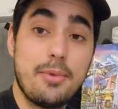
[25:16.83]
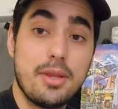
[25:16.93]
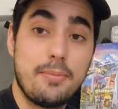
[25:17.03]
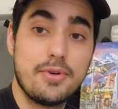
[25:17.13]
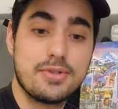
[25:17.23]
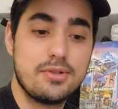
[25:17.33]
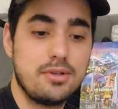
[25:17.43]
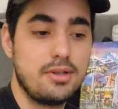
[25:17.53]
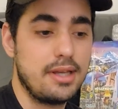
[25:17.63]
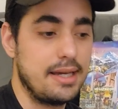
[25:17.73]
on the
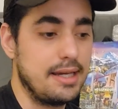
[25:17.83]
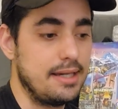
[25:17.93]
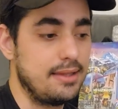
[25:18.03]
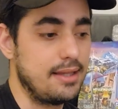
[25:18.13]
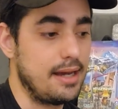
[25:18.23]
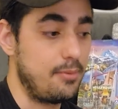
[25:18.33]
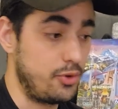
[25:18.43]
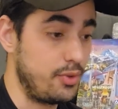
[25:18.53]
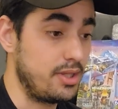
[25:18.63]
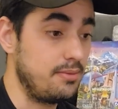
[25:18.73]
puzzle, and I'm
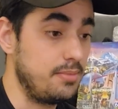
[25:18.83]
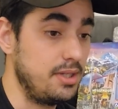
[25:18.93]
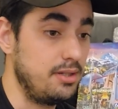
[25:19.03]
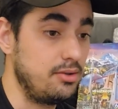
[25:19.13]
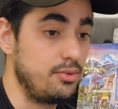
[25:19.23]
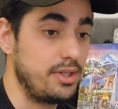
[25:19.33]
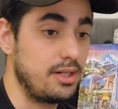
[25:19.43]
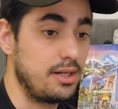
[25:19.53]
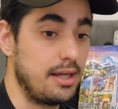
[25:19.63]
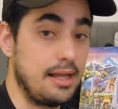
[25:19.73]
already been
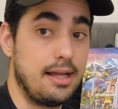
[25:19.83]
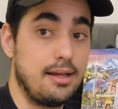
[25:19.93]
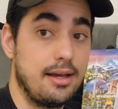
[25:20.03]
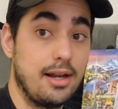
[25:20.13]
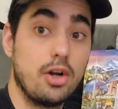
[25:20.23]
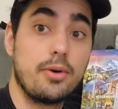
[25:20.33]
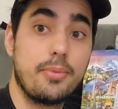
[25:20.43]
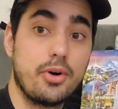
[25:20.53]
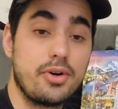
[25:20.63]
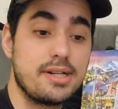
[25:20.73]
doing uh, a lot of
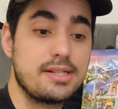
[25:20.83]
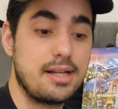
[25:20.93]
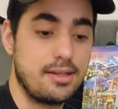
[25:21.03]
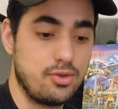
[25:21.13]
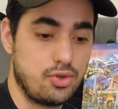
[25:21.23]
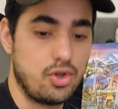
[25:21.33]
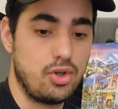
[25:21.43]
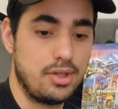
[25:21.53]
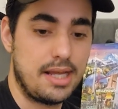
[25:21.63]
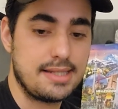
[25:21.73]
progress, like you saw
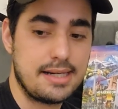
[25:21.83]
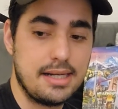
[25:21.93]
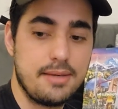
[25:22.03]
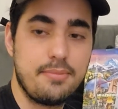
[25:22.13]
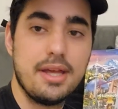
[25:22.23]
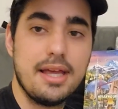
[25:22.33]
on the last clip.